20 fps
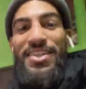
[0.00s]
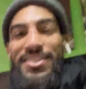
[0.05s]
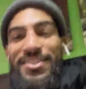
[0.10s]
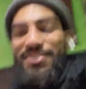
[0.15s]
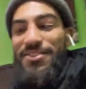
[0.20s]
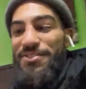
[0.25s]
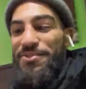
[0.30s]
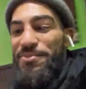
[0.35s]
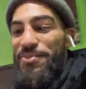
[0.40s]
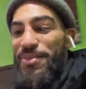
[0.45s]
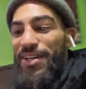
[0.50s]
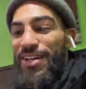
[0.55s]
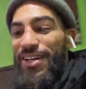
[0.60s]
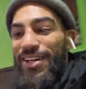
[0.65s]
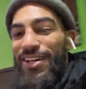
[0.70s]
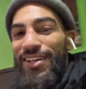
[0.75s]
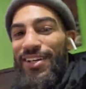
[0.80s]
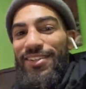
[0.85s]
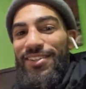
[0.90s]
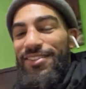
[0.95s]
and some
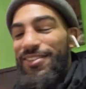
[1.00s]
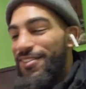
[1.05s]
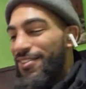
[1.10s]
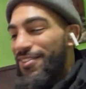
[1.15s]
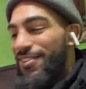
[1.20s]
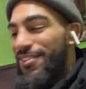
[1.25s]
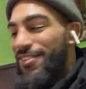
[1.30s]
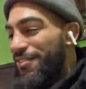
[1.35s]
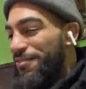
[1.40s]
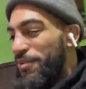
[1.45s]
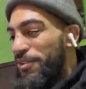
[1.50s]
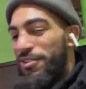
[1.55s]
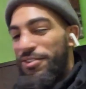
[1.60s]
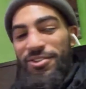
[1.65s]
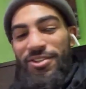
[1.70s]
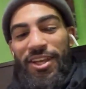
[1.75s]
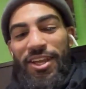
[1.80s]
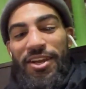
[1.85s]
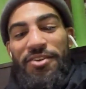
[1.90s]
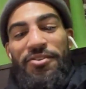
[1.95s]
little
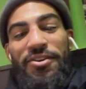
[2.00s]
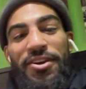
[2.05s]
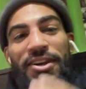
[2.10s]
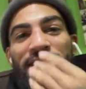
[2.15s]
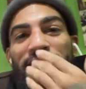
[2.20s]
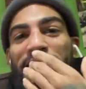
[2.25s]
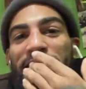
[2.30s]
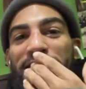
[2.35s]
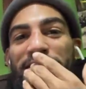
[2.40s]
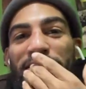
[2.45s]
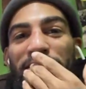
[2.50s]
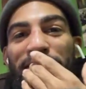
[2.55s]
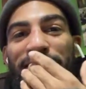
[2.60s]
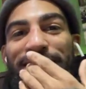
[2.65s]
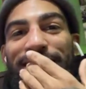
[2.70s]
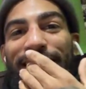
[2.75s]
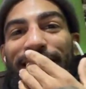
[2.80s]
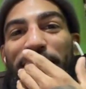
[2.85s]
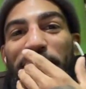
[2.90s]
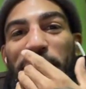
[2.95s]
nigiri here. So
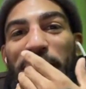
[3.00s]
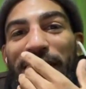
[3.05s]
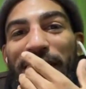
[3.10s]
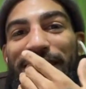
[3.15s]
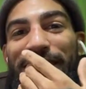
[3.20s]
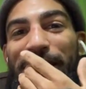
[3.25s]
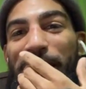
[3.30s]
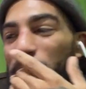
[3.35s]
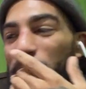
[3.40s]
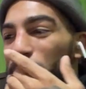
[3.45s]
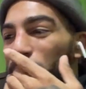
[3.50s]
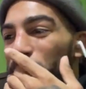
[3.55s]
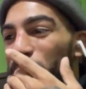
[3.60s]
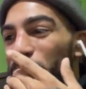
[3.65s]
excited about that.